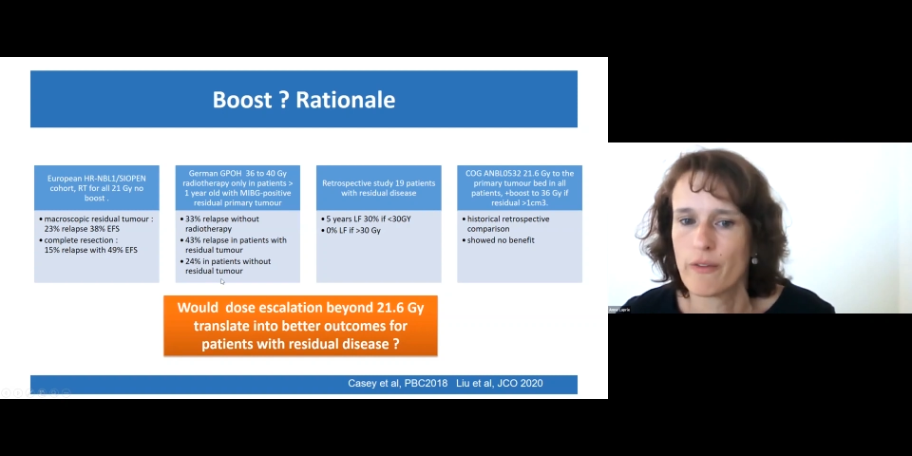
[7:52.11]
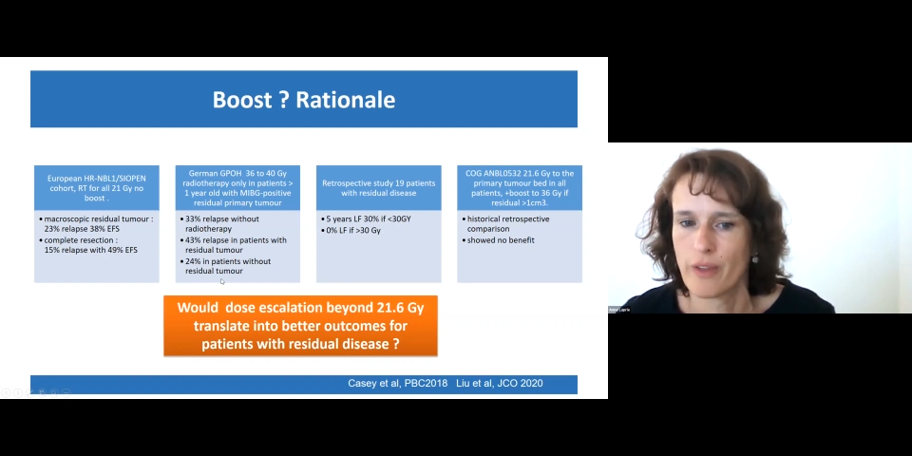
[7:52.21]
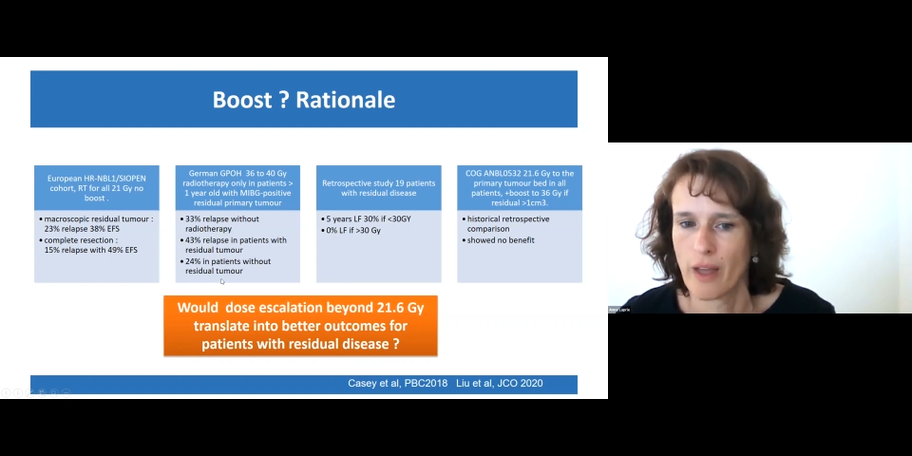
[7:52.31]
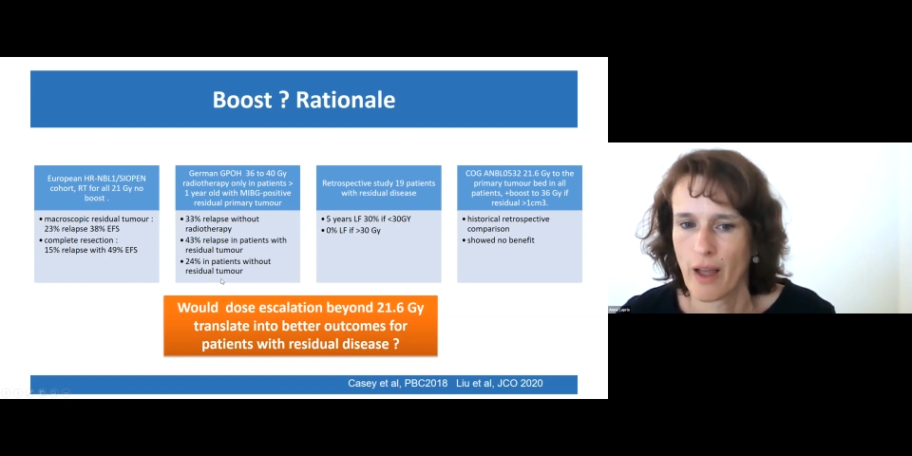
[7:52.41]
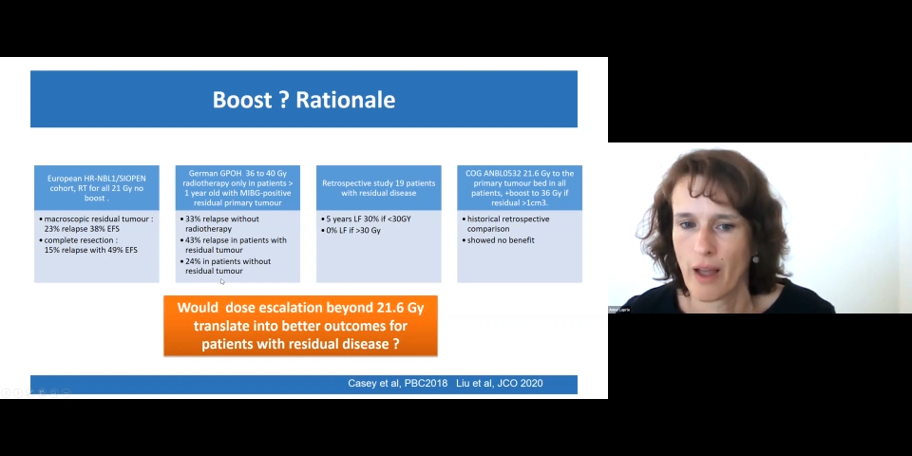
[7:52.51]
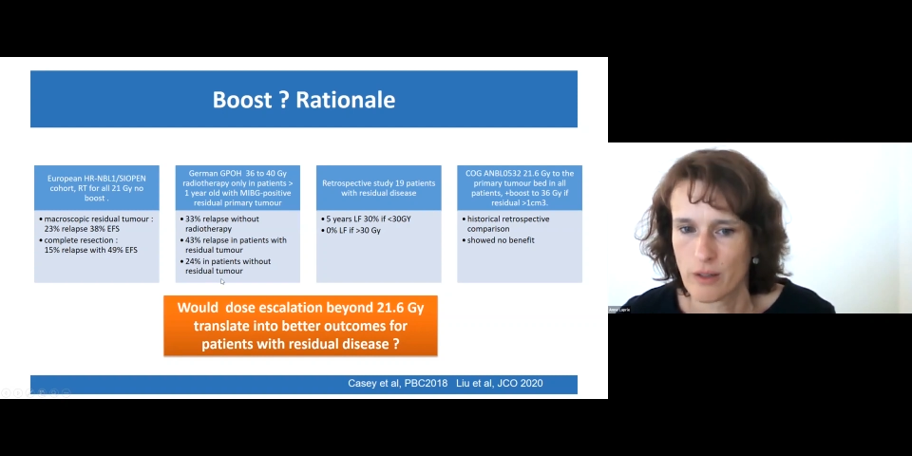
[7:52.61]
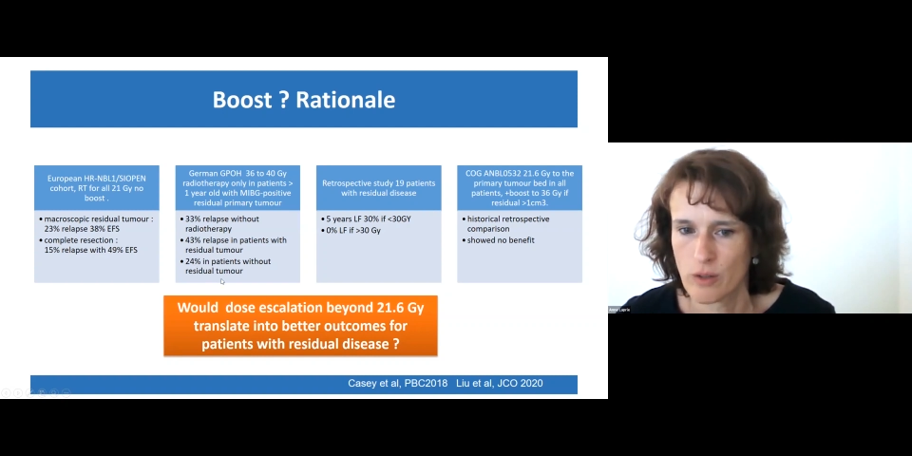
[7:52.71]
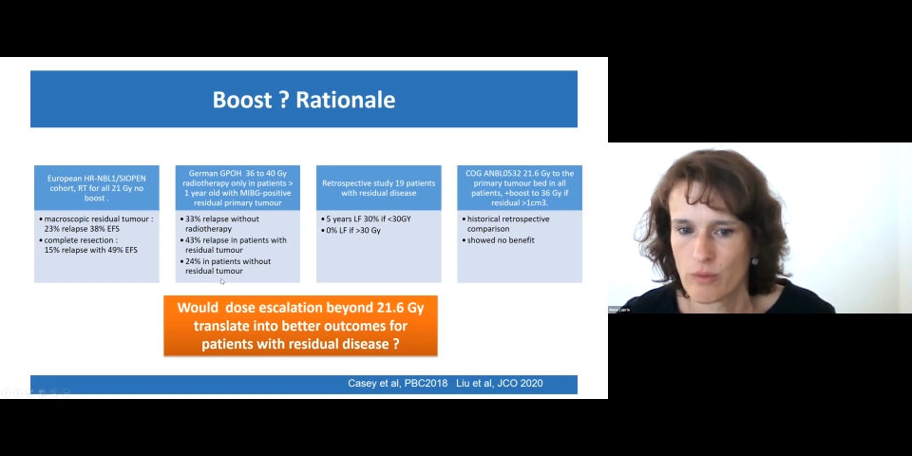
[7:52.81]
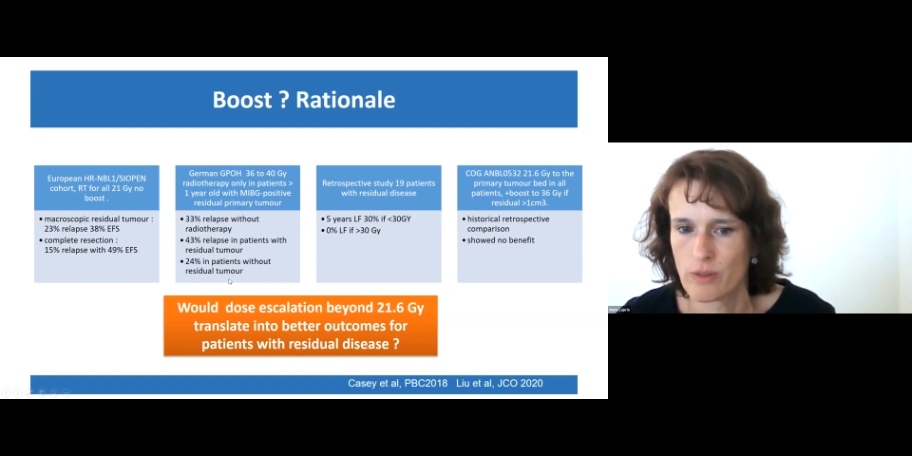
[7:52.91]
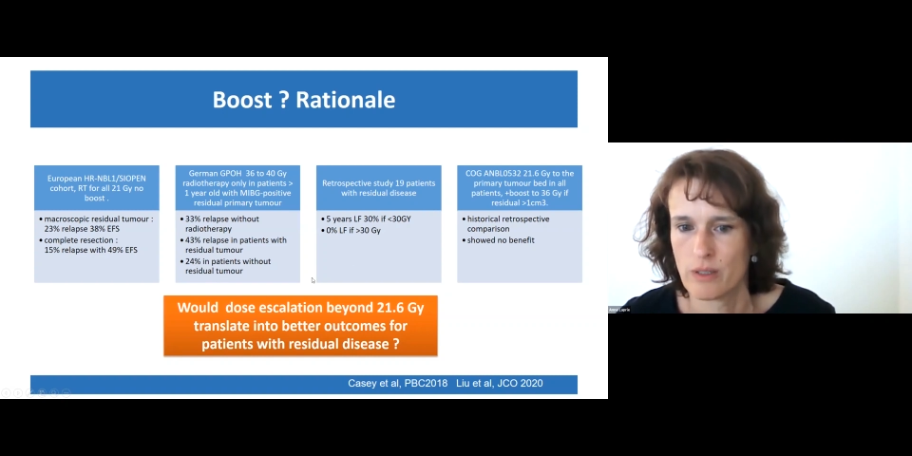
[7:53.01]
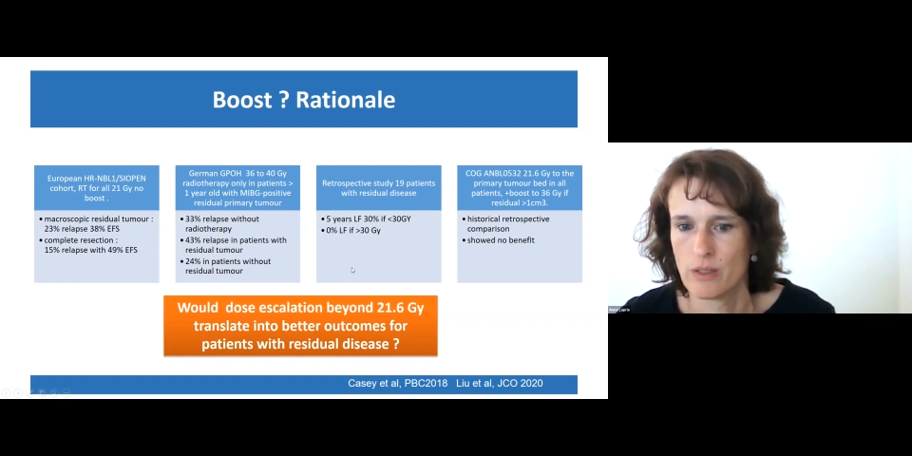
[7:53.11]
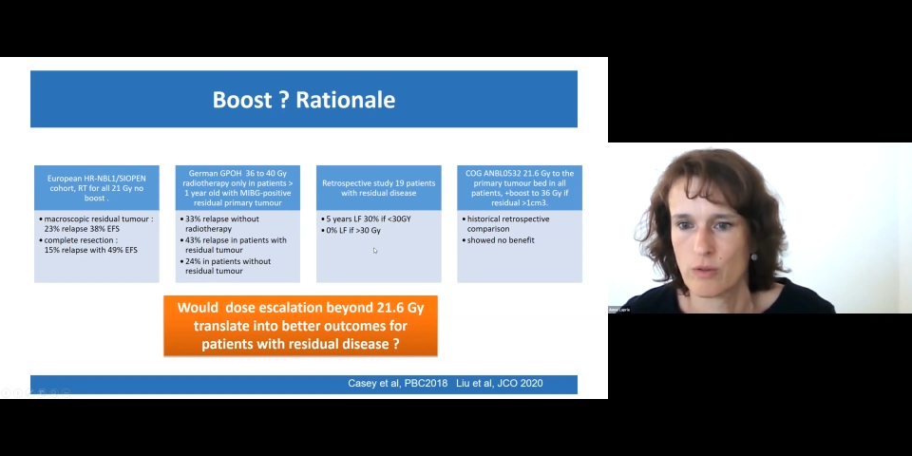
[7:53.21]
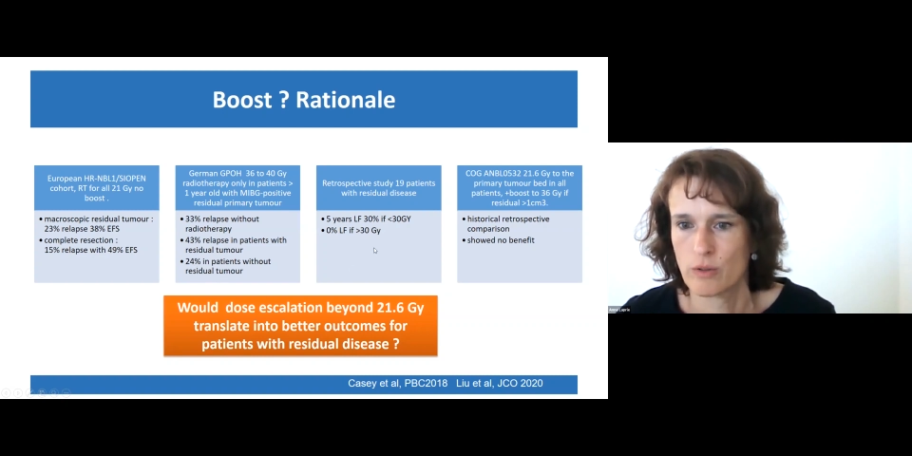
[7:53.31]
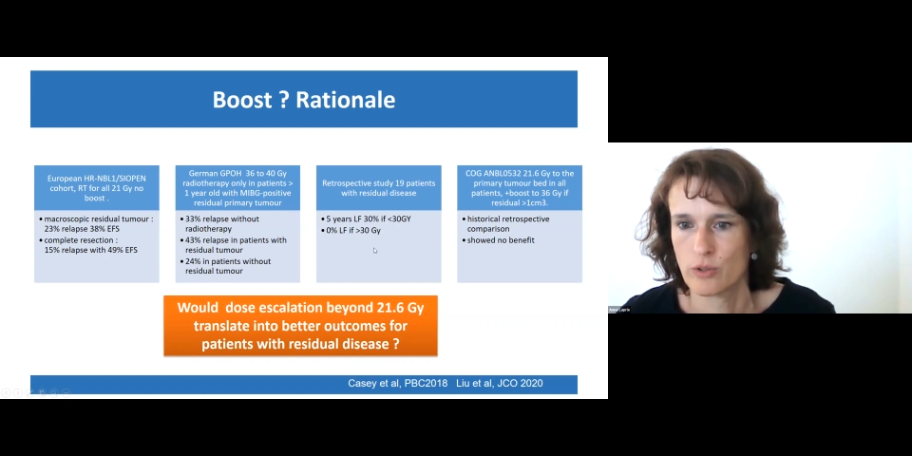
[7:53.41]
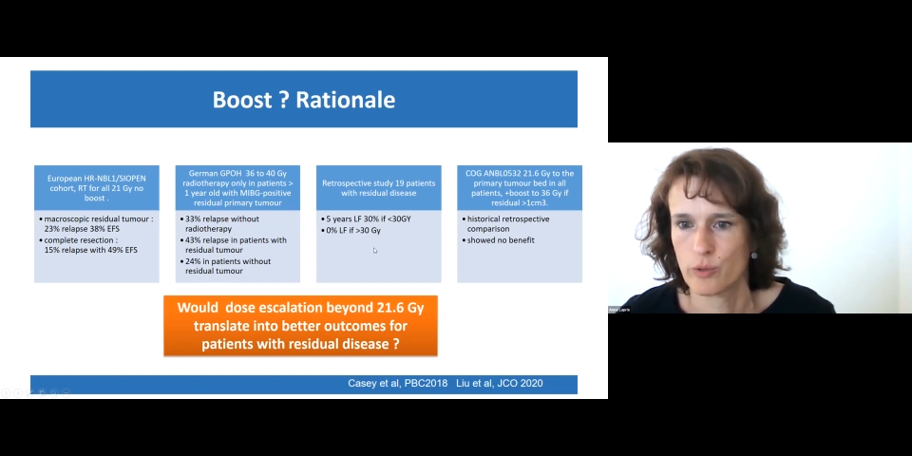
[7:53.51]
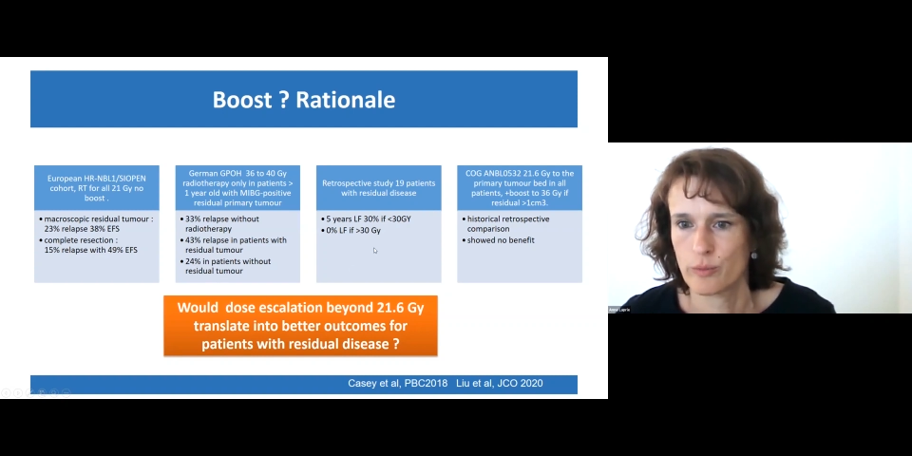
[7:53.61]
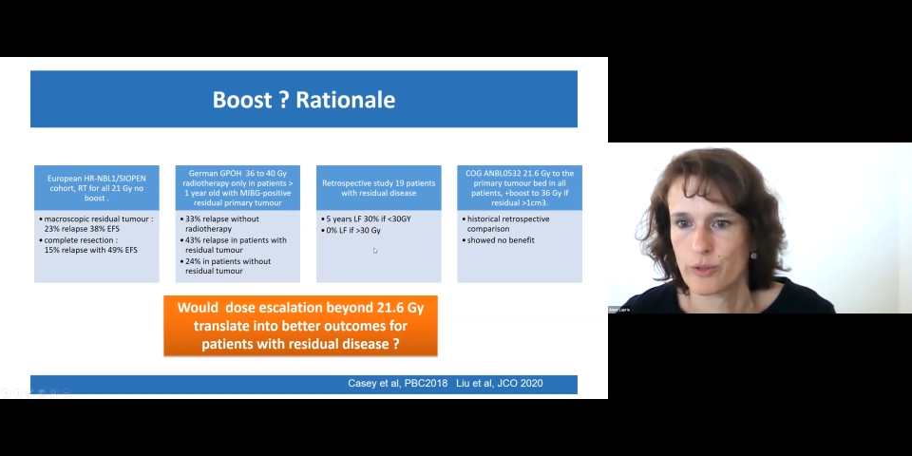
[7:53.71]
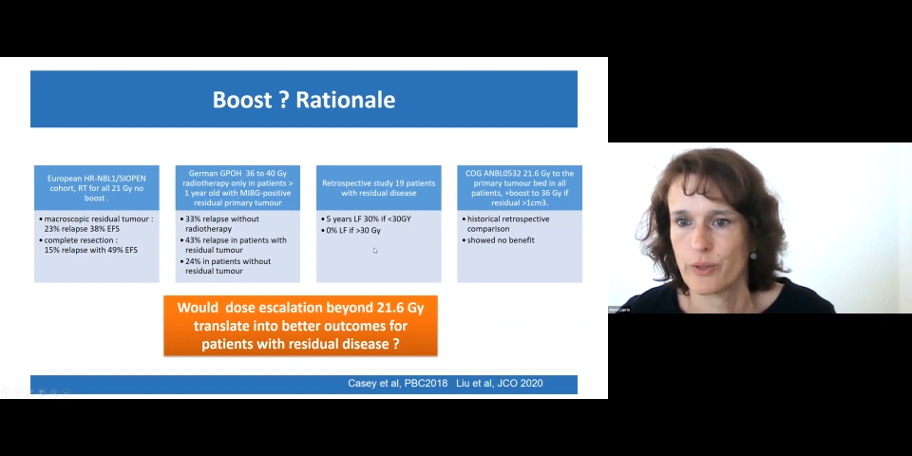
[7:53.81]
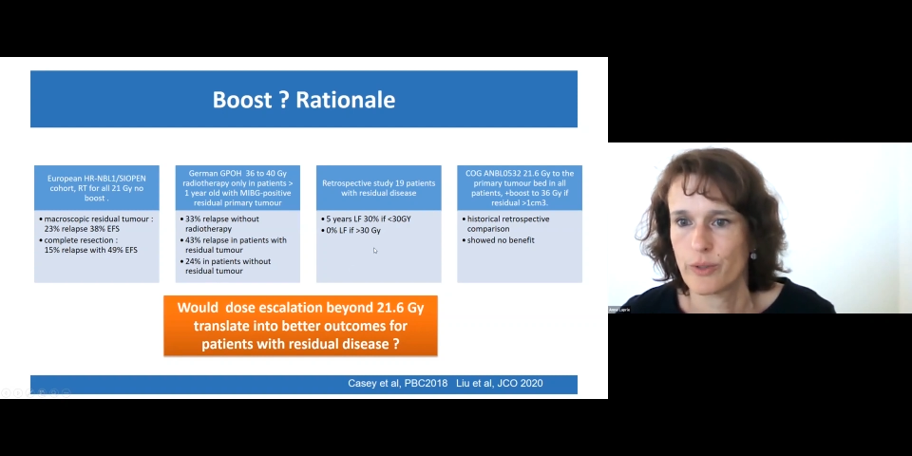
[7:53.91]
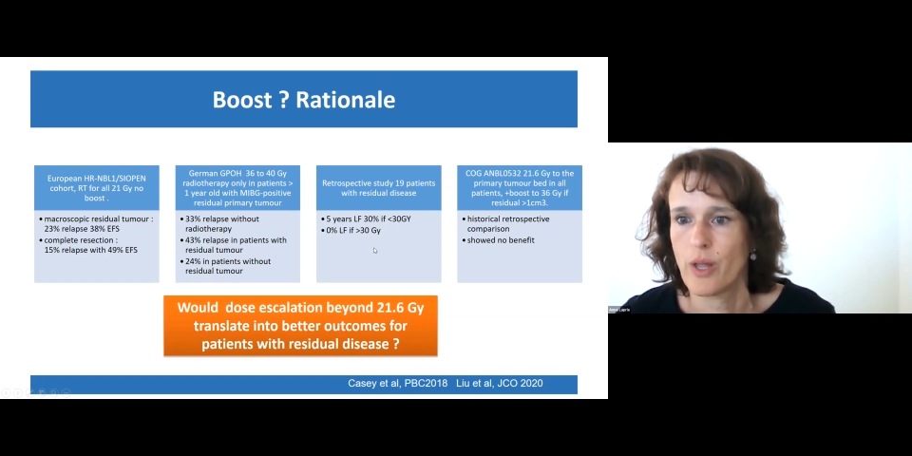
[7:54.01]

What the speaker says: if they had no residual tumor.